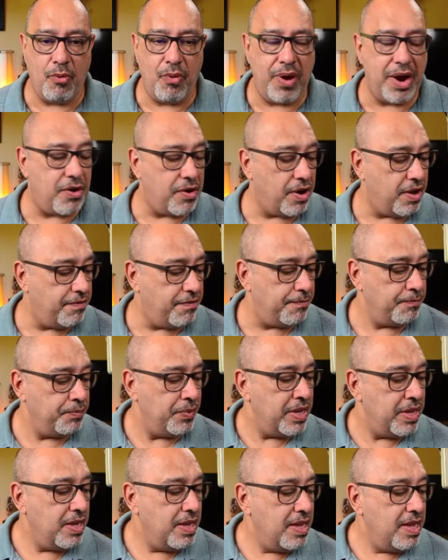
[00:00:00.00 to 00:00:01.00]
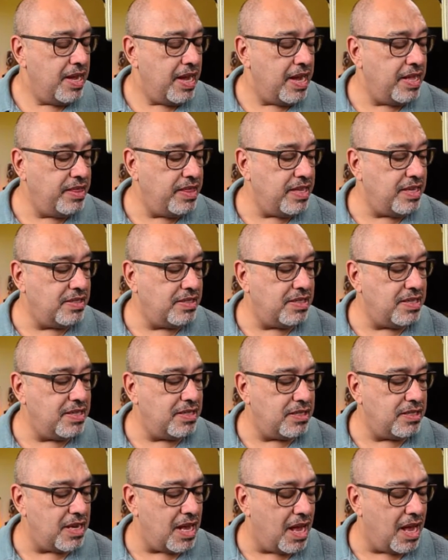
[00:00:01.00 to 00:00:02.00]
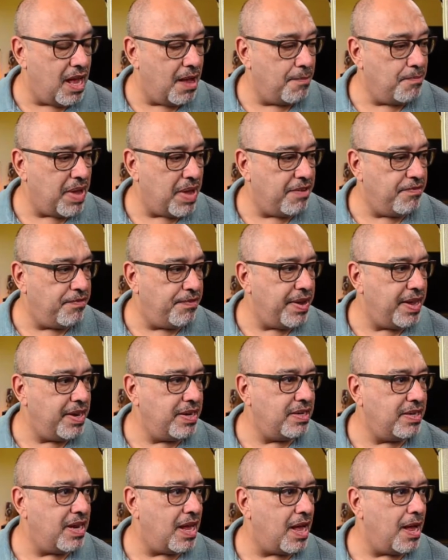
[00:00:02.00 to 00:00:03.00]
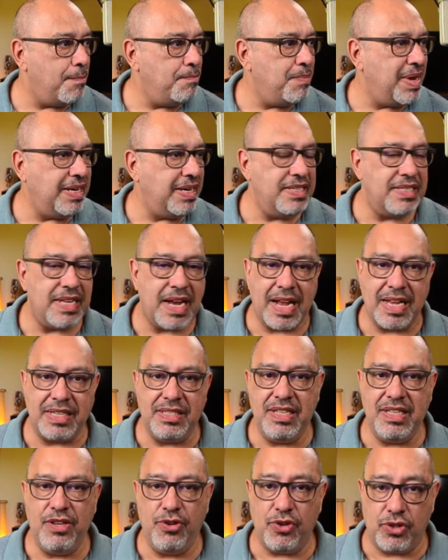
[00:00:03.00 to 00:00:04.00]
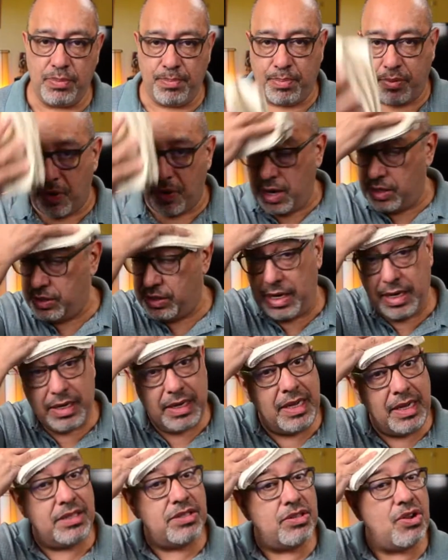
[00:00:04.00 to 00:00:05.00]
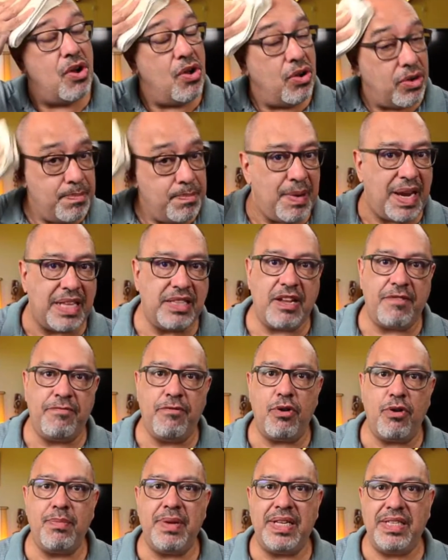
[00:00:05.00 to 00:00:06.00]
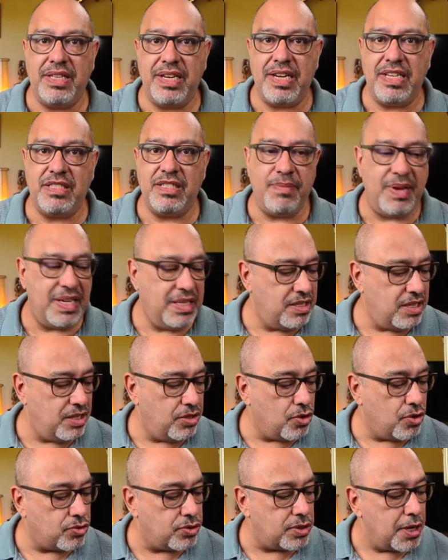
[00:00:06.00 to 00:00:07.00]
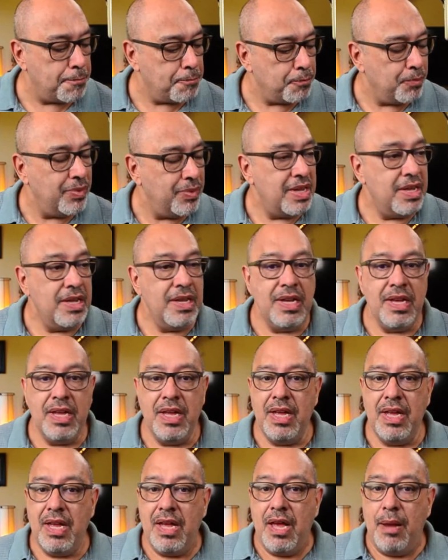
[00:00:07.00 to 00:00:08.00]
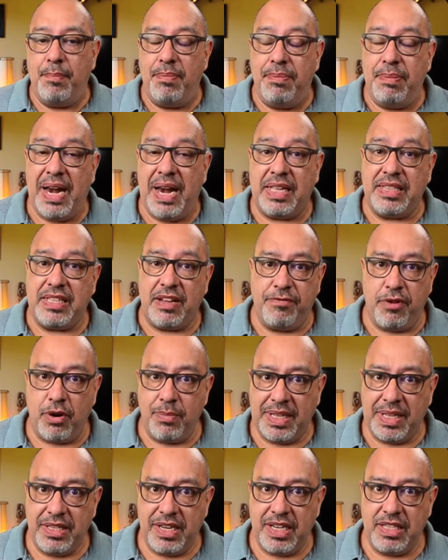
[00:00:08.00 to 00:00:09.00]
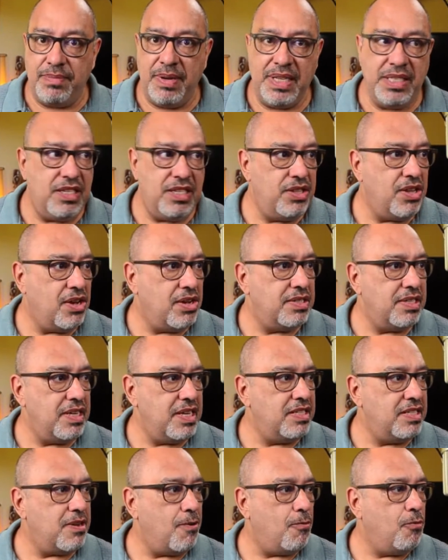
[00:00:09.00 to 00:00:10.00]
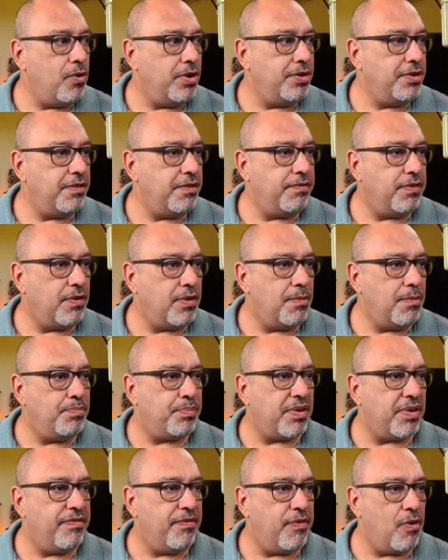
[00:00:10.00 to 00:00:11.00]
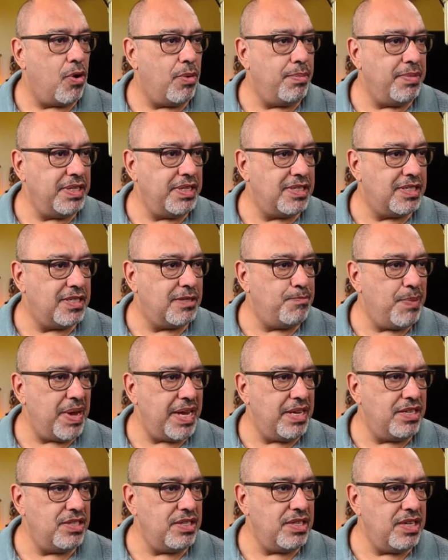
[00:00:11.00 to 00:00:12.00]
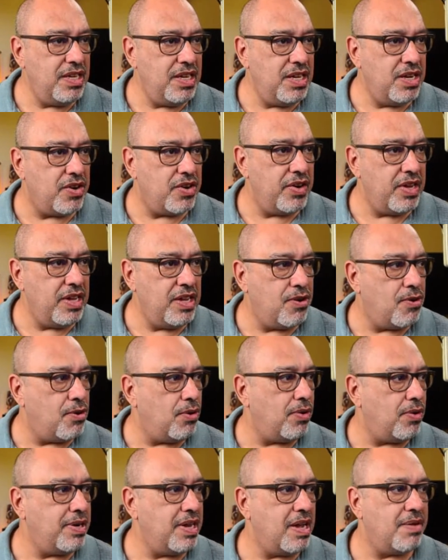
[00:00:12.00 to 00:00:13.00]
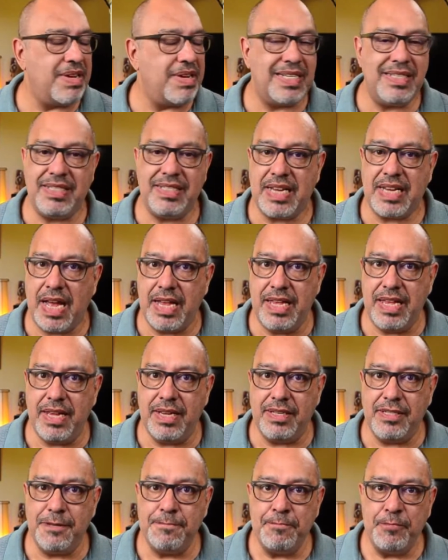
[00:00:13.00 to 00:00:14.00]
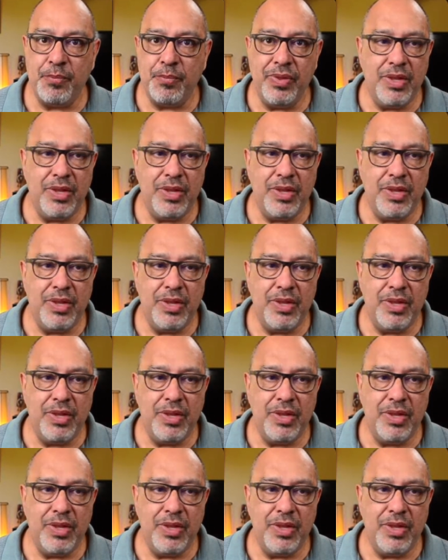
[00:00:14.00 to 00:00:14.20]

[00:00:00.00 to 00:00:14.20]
aware of. And this is my friend Melissa Castillo's project. It's called Plataforma 322. Plataforma 322 is a wonderful performance space here in Colonia Versalles,